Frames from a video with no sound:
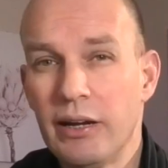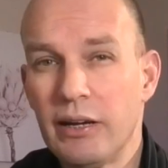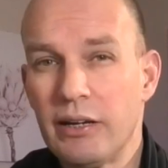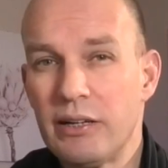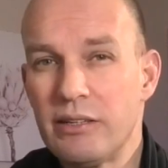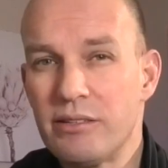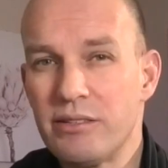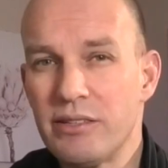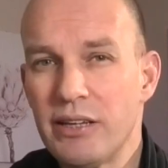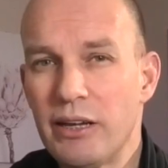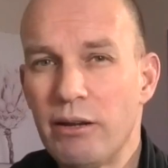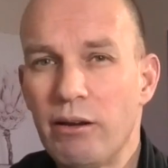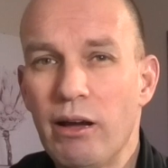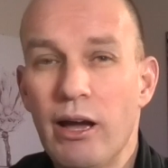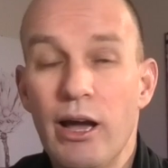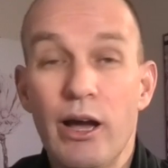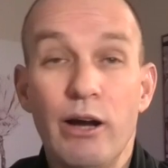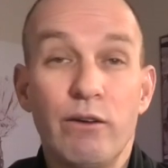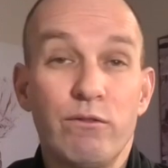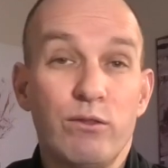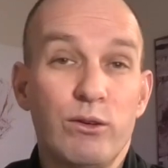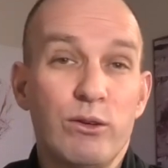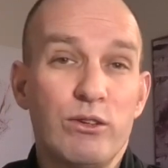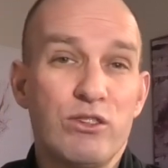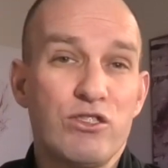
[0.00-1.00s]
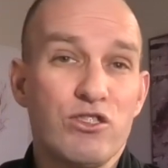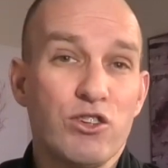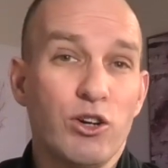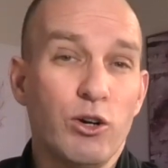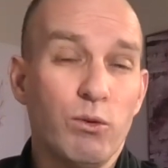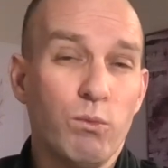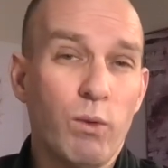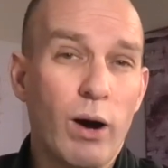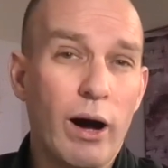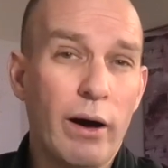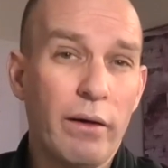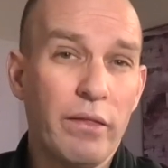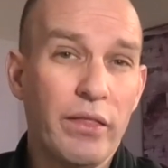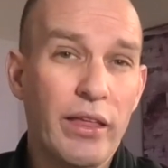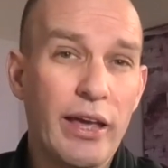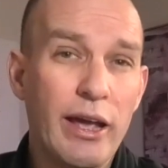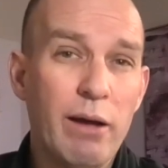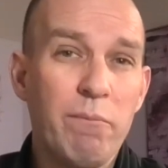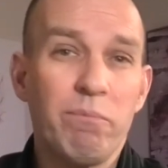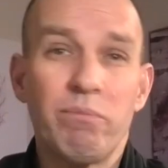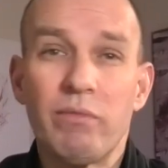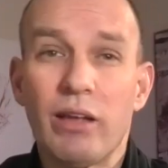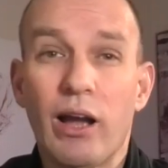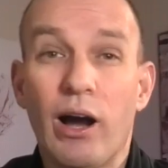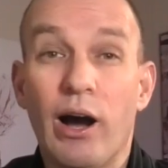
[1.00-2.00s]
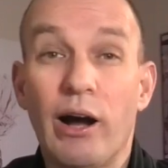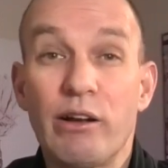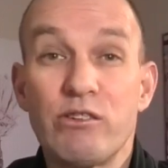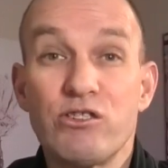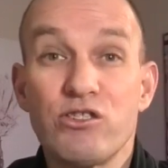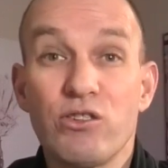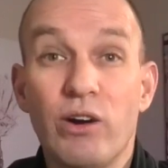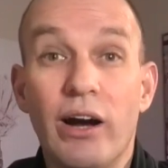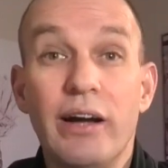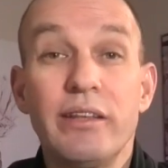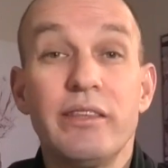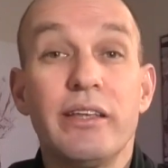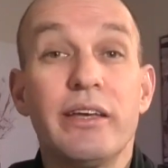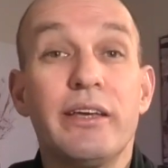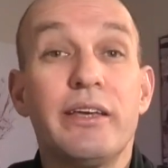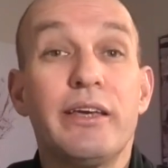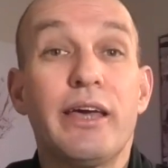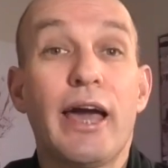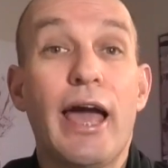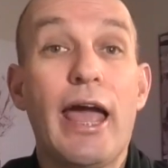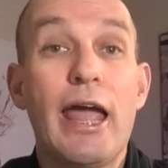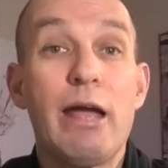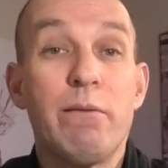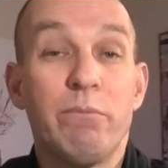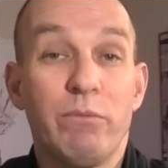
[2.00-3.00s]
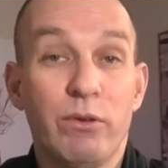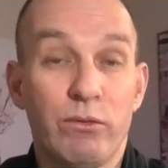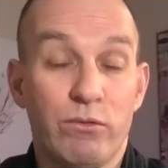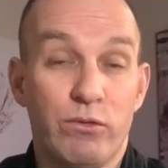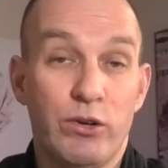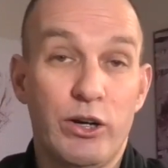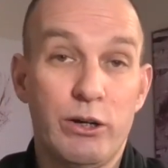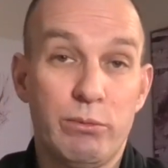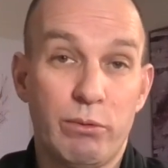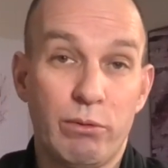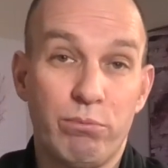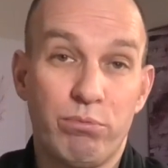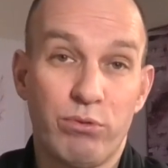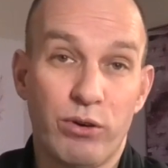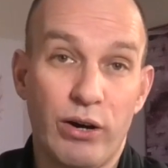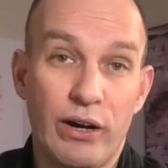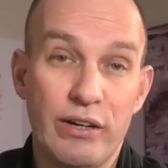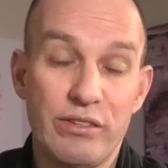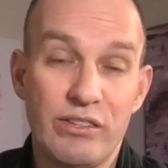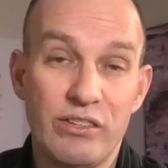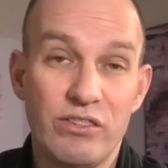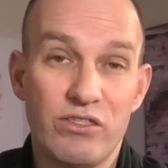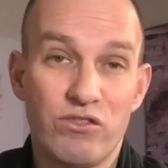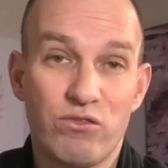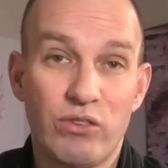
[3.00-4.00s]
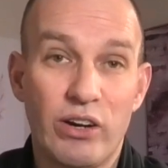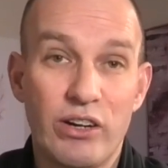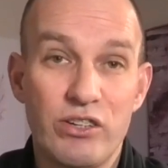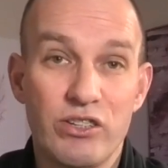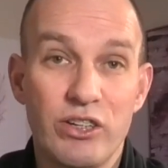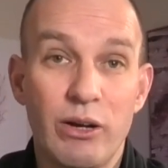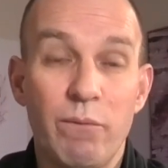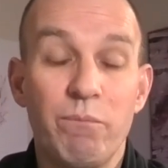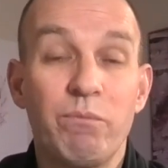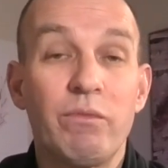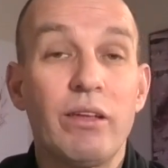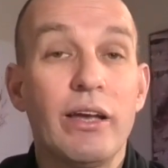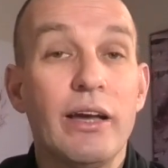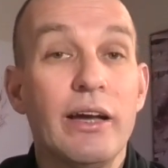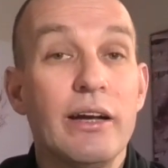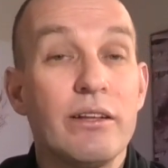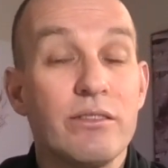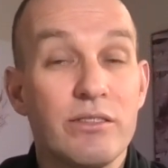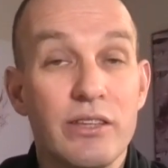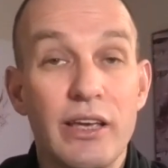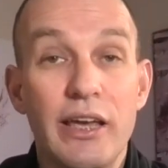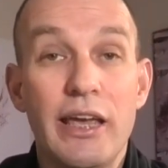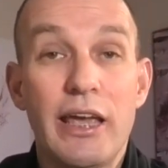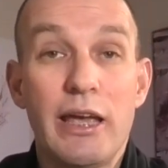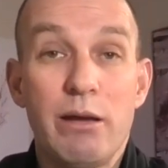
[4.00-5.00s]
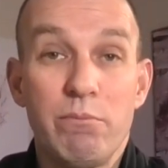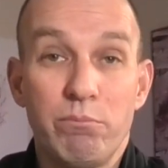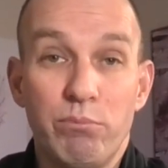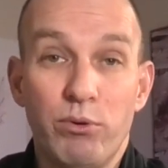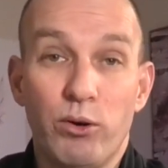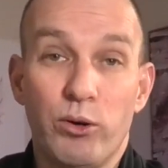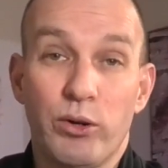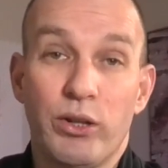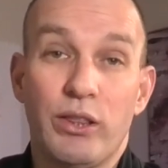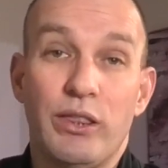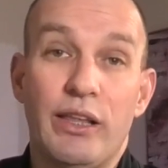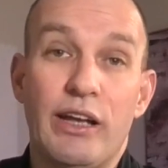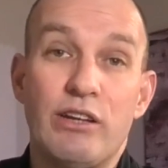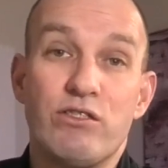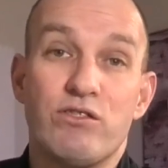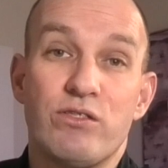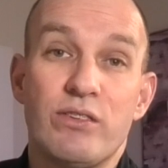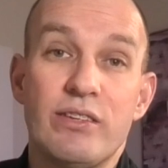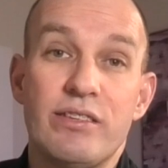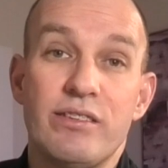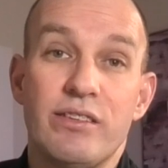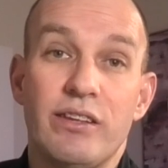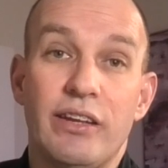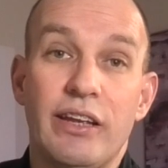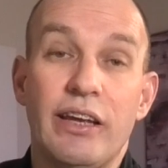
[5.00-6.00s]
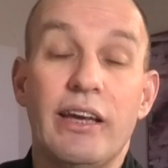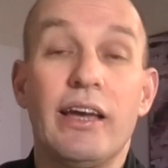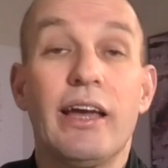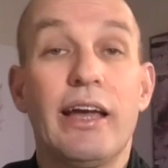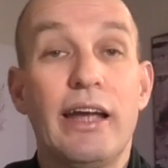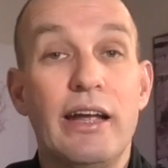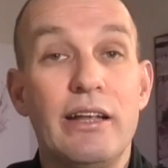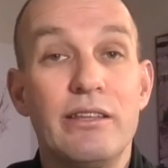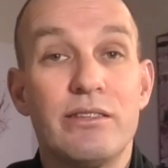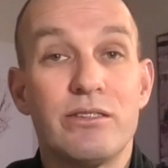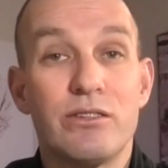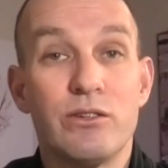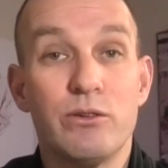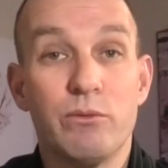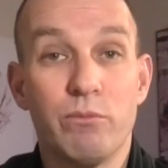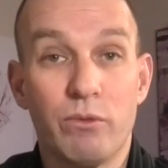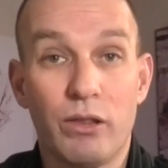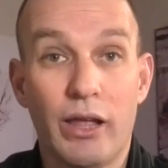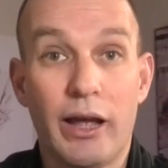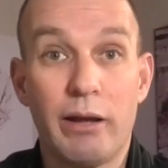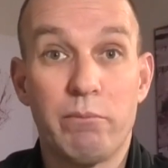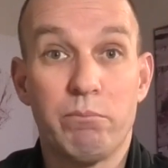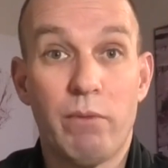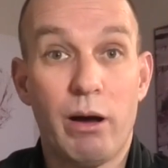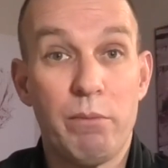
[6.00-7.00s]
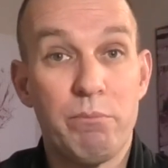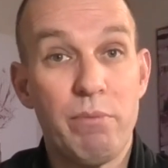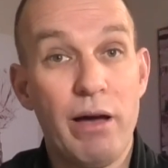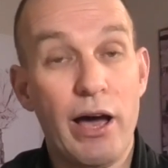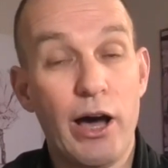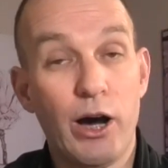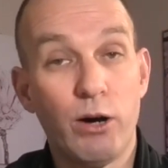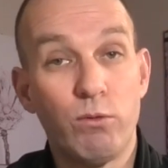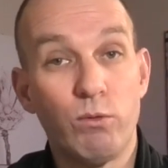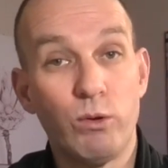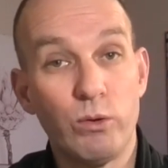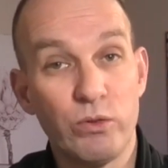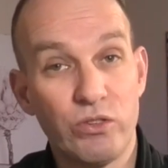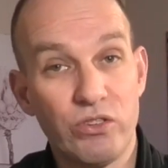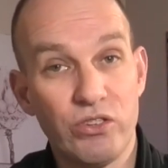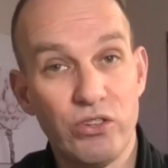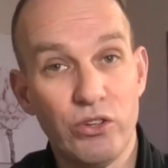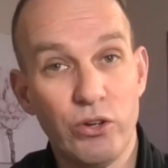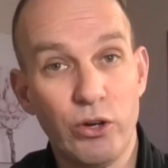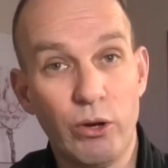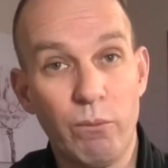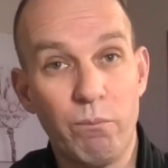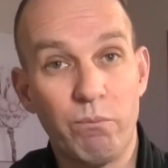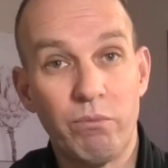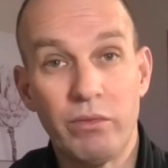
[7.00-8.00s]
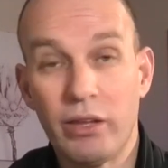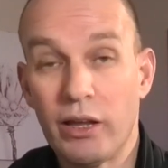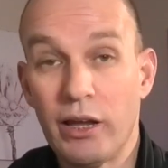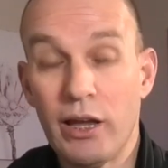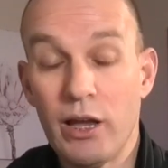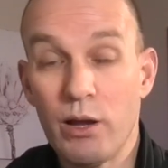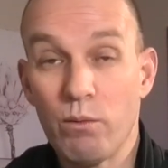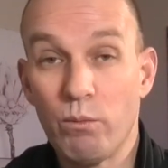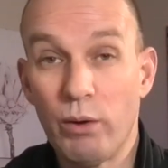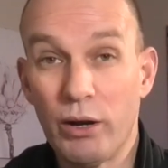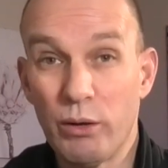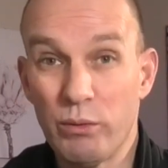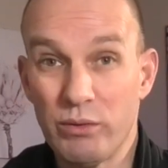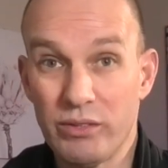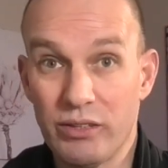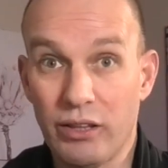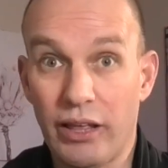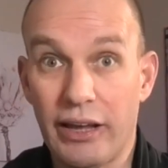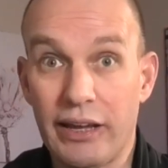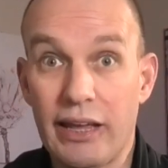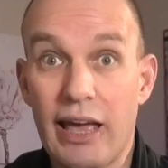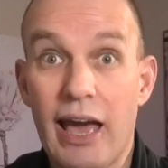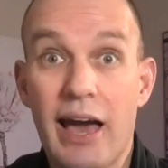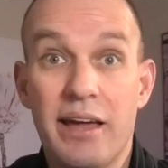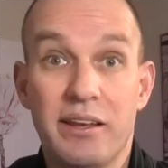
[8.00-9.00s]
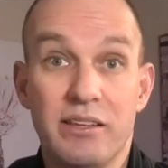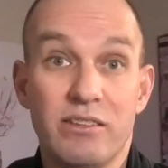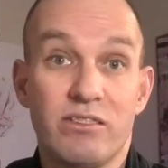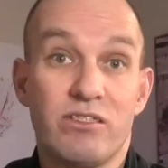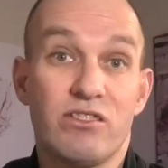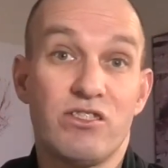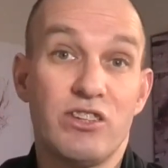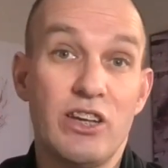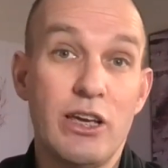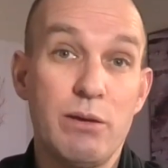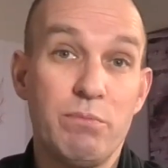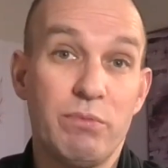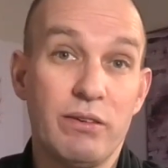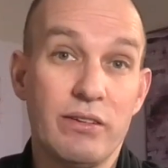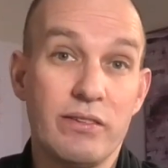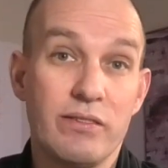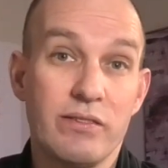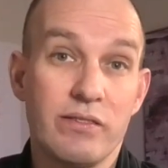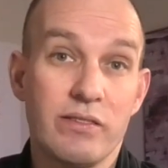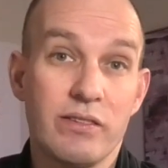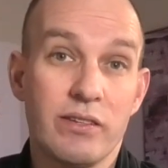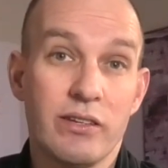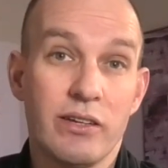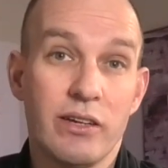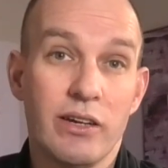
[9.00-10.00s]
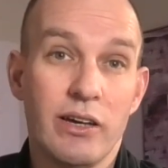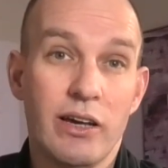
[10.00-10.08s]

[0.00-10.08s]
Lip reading: You see, for a short while there, I tried to game the variable pricing structure to import electricity into like my Powerwall 2 when it was like at its cheapest.